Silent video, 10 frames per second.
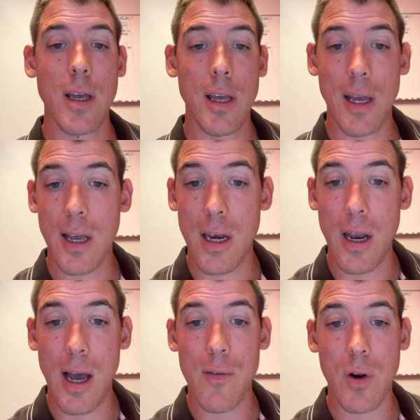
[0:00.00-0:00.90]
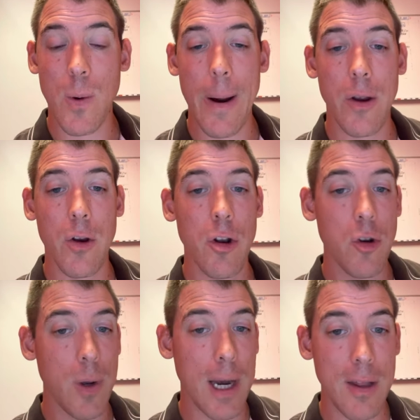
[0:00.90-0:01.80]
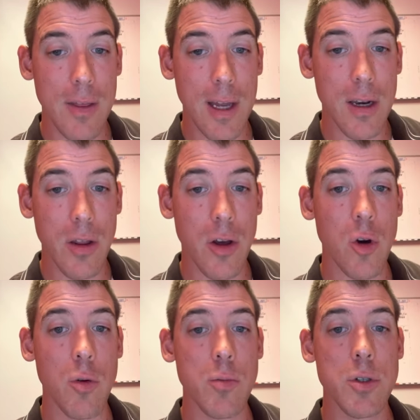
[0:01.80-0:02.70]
It cannot require you to do anything to the home.